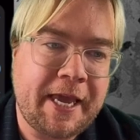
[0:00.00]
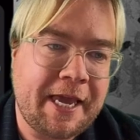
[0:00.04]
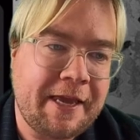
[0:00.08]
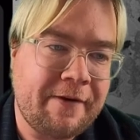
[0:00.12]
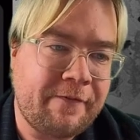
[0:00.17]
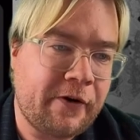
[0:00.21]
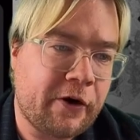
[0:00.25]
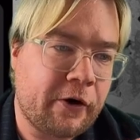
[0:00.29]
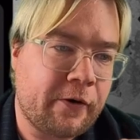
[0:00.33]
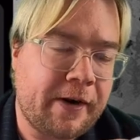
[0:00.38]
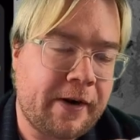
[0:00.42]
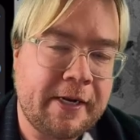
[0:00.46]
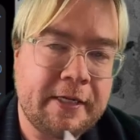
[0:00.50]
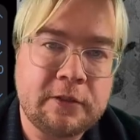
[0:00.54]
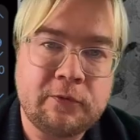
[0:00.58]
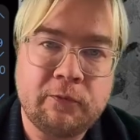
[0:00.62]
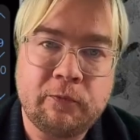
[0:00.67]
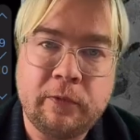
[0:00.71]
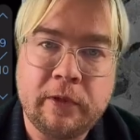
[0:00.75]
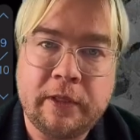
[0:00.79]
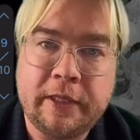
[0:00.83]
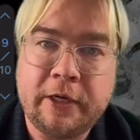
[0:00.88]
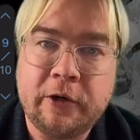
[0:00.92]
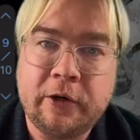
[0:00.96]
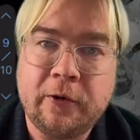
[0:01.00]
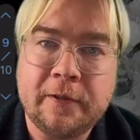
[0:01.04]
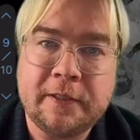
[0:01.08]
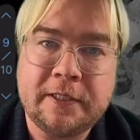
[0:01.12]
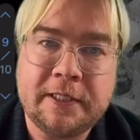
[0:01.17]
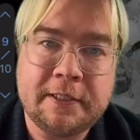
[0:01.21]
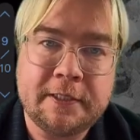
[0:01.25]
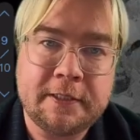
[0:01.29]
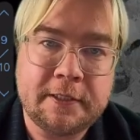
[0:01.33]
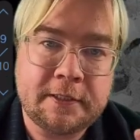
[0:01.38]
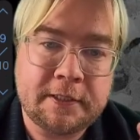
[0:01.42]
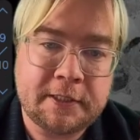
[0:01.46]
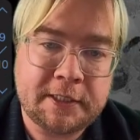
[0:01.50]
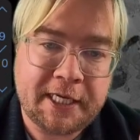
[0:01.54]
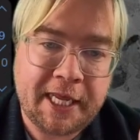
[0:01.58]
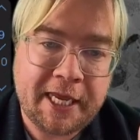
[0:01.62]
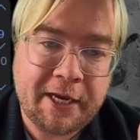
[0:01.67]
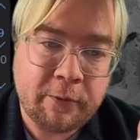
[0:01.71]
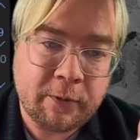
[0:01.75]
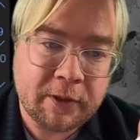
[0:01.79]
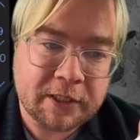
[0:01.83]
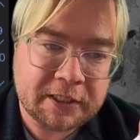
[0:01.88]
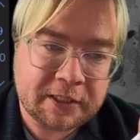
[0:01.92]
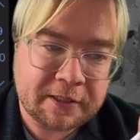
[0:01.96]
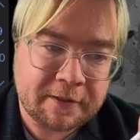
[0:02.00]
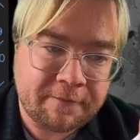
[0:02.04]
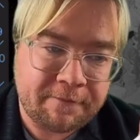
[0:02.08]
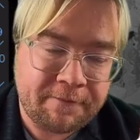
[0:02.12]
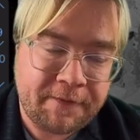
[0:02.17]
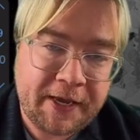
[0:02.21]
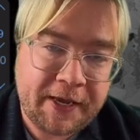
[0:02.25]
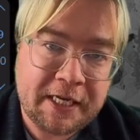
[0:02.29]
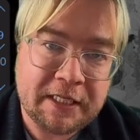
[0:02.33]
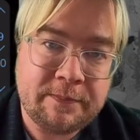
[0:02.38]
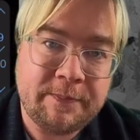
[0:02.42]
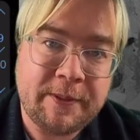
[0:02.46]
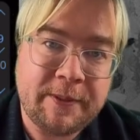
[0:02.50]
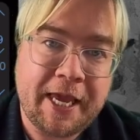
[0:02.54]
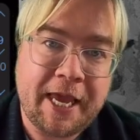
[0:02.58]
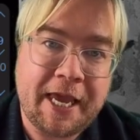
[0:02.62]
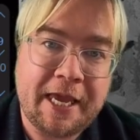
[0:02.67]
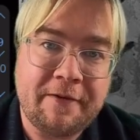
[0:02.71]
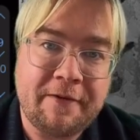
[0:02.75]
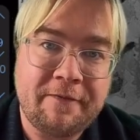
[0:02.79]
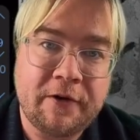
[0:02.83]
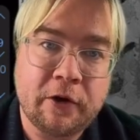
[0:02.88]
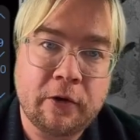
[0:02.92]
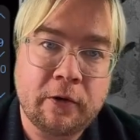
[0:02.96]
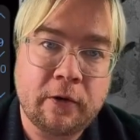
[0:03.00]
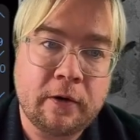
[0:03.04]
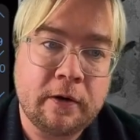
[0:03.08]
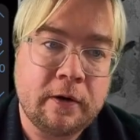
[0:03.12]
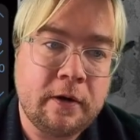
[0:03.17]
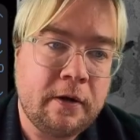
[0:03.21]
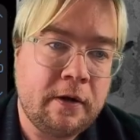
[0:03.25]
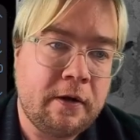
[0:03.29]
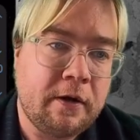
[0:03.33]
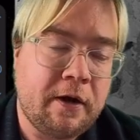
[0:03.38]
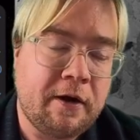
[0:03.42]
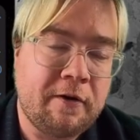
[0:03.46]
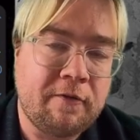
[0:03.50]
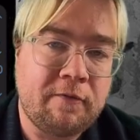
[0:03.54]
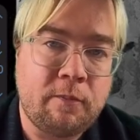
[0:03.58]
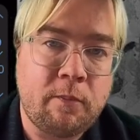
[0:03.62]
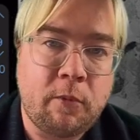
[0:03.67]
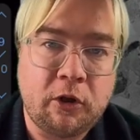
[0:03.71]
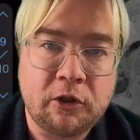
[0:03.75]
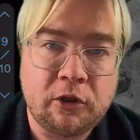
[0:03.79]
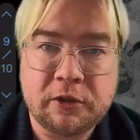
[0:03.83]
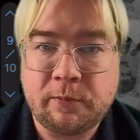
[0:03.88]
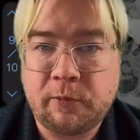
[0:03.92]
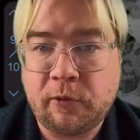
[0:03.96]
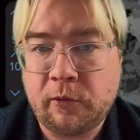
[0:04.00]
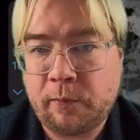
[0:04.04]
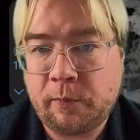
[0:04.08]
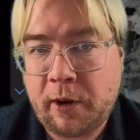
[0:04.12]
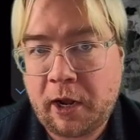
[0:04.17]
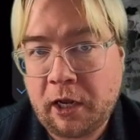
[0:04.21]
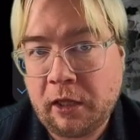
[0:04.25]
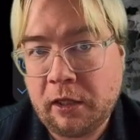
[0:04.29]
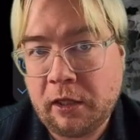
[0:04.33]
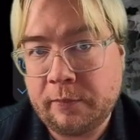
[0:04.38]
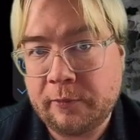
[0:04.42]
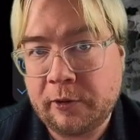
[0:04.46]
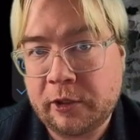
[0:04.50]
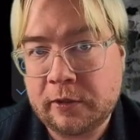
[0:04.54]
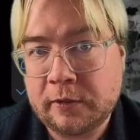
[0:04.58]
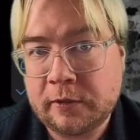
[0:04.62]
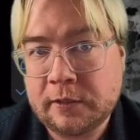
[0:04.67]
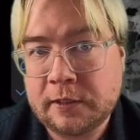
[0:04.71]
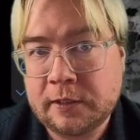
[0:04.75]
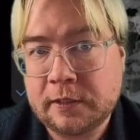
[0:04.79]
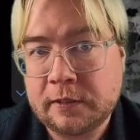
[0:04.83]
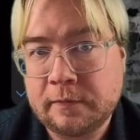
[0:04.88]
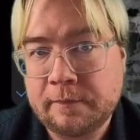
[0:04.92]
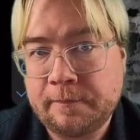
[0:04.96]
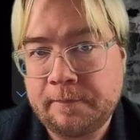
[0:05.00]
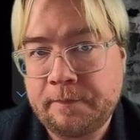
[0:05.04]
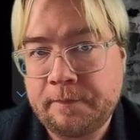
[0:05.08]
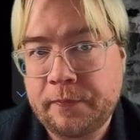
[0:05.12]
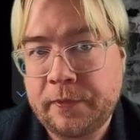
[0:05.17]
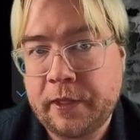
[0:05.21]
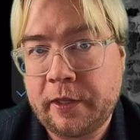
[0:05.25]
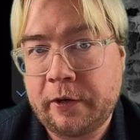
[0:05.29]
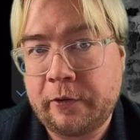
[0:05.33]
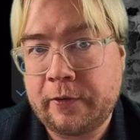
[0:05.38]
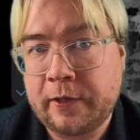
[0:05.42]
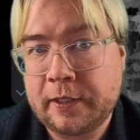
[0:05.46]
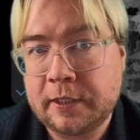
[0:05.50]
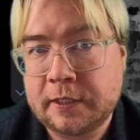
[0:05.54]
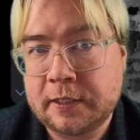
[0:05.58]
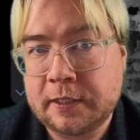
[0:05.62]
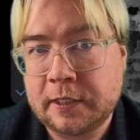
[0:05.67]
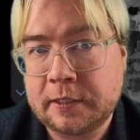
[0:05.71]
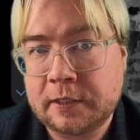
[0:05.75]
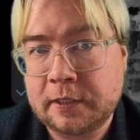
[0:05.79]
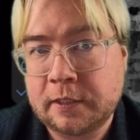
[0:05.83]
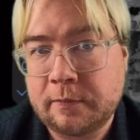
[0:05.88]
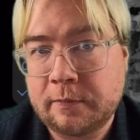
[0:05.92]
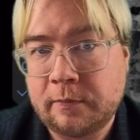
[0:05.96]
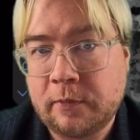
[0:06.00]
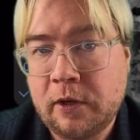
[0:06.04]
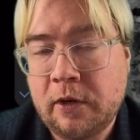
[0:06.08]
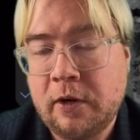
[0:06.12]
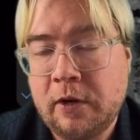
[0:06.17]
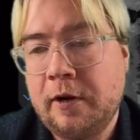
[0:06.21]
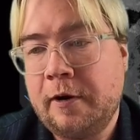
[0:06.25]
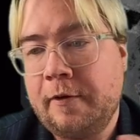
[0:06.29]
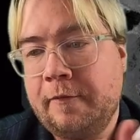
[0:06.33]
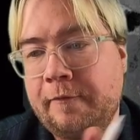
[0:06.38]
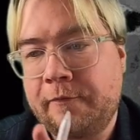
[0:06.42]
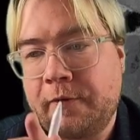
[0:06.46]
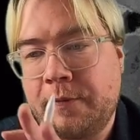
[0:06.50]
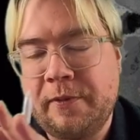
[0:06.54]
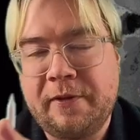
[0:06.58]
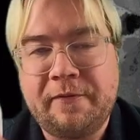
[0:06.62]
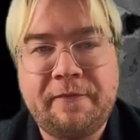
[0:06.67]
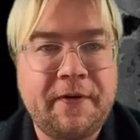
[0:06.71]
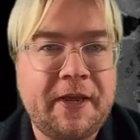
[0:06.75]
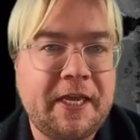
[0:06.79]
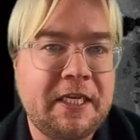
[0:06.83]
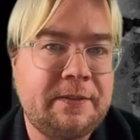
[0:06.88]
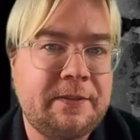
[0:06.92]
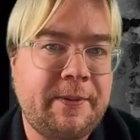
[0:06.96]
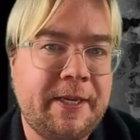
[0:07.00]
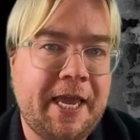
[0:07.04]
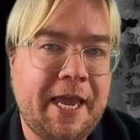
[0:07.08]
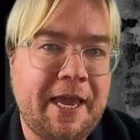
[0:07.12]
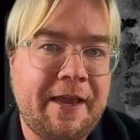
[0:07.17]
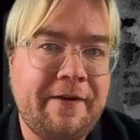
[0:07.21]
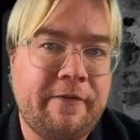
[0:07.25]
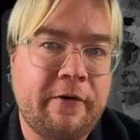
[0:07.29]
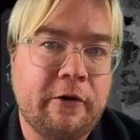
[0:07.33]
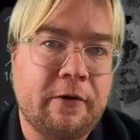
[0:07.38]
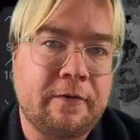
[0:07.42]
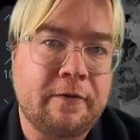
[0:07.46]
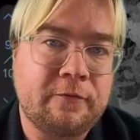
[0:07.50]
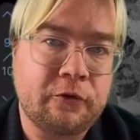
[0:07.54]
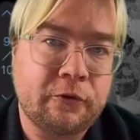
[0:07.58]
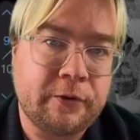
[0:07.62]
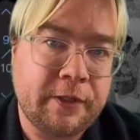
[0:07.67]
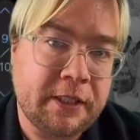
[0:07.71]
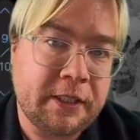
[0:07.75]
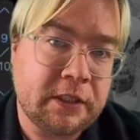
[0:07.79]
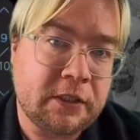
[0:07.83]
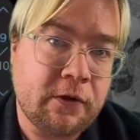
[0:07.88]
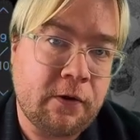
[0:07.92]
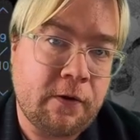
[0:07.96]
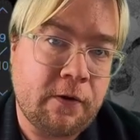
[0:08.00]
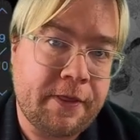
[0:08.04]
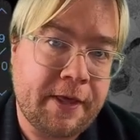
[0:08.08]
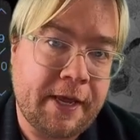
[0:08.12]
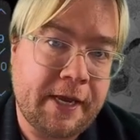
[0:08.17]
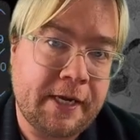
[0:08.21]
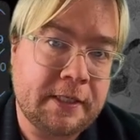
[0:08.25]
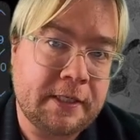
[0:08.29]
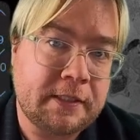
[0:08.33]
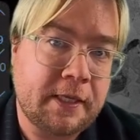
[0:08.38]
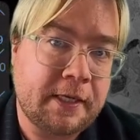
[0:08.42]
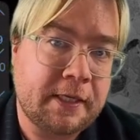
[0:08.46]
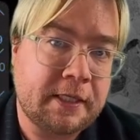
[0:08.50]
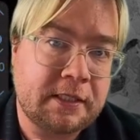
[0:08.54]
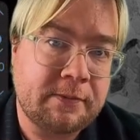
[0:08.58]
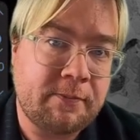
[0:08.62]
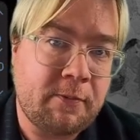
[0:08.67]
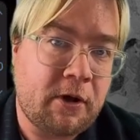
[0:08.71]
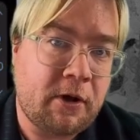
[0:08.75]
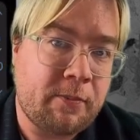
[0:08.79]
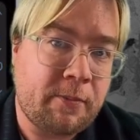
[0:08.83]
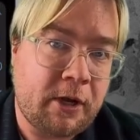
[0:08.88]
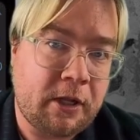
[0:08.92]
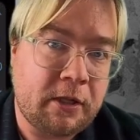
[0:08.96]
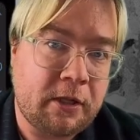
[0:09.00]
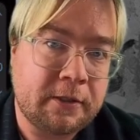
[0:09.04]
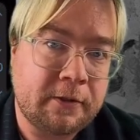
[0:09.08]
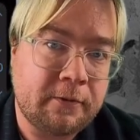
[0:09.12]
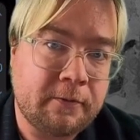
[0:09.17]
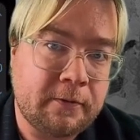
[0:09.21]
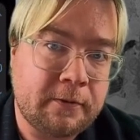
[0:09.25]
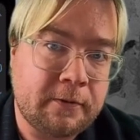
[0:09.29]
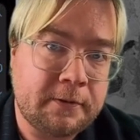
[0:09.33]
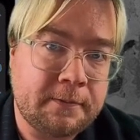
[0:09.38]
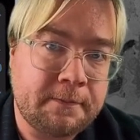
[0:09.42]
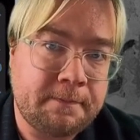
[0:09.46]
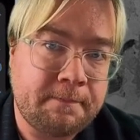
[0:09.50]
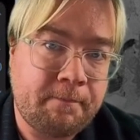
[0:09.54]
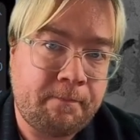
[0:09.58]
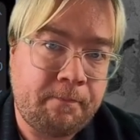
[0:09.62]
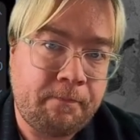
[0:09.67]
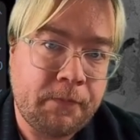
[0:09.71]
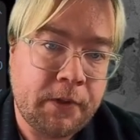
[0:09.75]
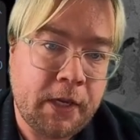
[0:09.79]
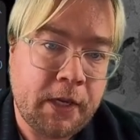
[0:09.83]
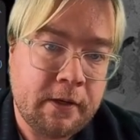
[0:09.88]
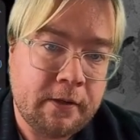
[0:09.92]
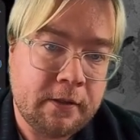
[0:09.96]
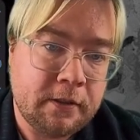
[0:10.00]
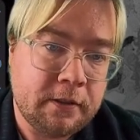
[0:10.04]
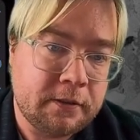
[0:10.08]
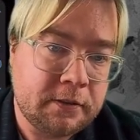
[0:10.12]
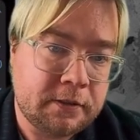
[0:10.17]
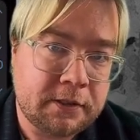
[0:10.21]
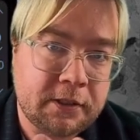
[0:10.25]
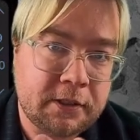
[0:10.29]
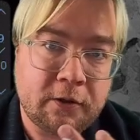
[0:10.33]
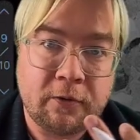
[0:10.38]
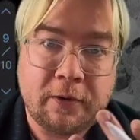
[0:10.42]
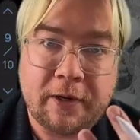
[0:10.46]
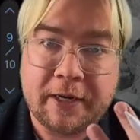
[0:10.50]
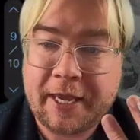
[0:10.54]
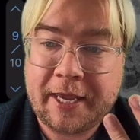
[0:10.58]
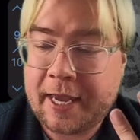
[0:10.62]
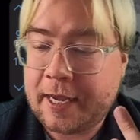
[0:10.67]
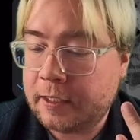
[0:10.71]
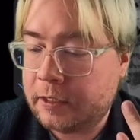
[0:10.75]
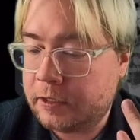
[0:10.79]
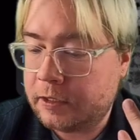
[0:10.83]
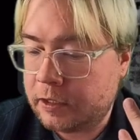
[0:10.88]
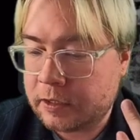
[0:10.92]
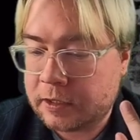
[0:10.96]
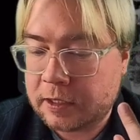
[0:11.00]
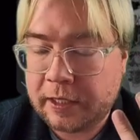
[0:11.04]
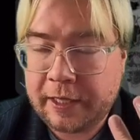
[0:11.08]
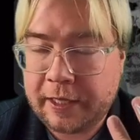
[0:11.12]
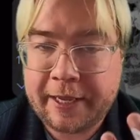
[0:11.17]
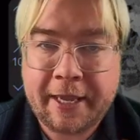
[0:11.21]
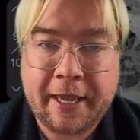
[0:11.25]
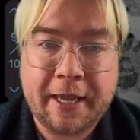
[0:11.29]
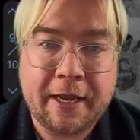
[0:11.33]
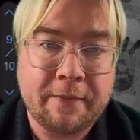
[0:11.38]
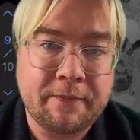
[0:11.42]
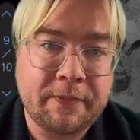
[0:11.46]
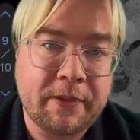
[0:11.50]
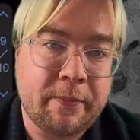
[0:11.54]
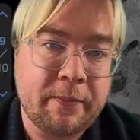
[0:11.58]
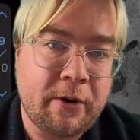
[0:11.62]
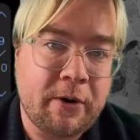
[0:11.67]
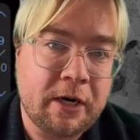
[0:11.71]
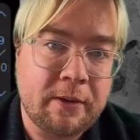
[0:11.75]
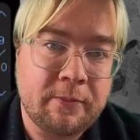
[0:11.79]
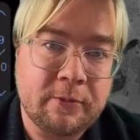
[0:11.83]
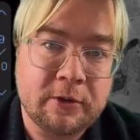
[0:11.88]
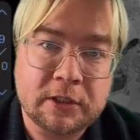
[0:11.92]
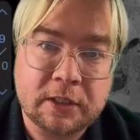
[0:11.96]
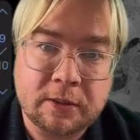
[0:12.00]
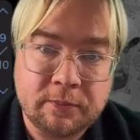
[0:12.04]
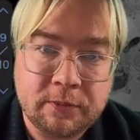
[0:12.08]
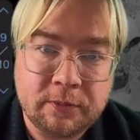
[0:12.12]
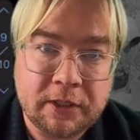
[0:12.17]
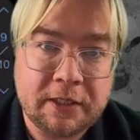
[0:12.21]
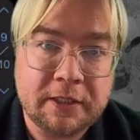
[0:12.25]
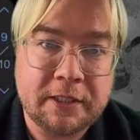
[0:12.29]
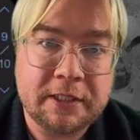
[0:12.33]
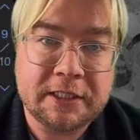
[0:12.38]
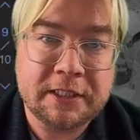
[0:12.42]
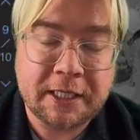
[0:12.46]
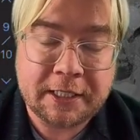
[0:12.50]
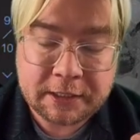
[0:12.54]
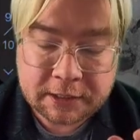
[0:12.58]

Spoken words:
behavior, and it's really going to distinguish the phase behavior of multiple polymers that are in a system from the phase behavior of traditional things like small molecules. So again, just linking up the monomers completely